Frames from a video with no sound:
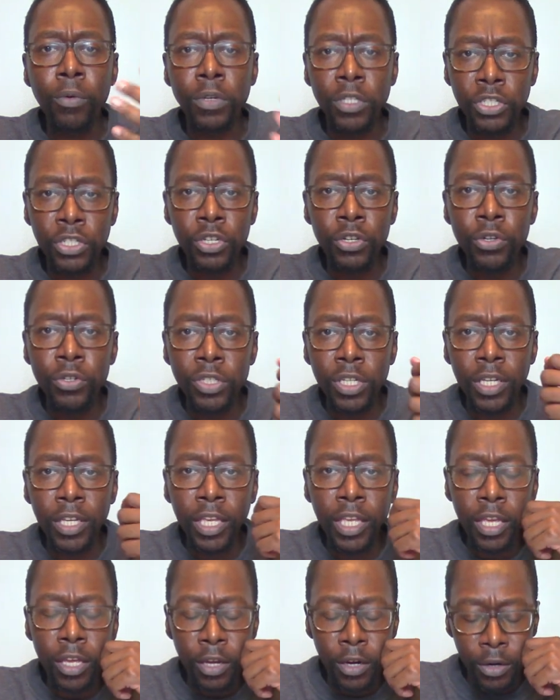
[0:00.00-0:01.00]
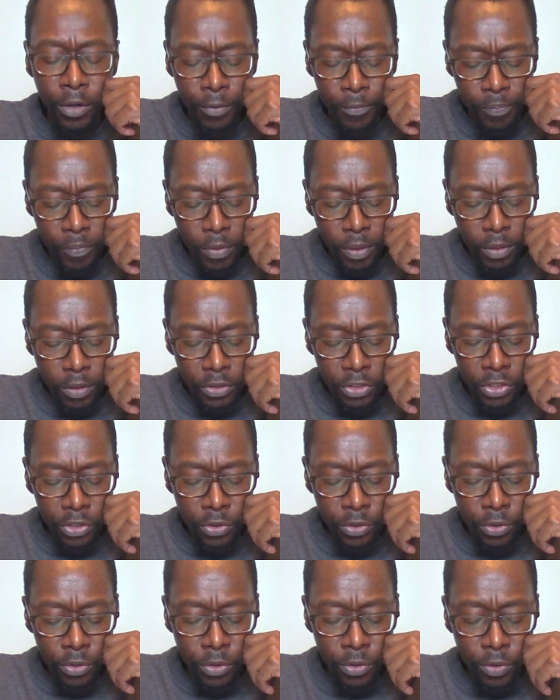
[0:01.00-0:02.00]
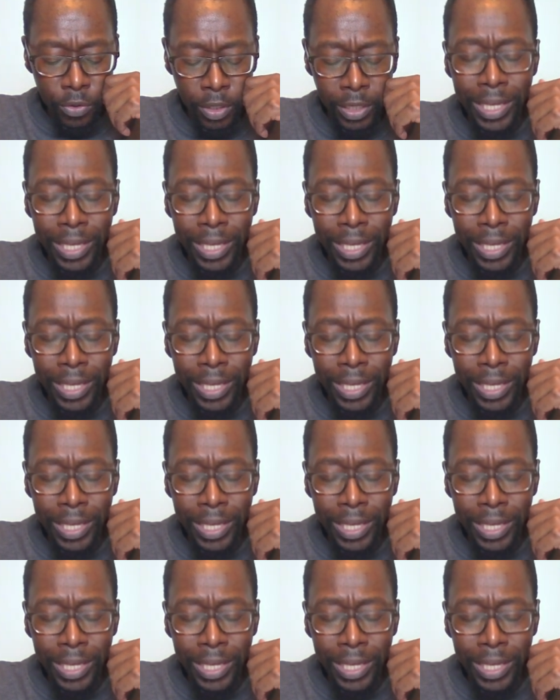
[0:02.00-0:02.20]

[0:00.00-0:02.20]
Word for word: was using here to,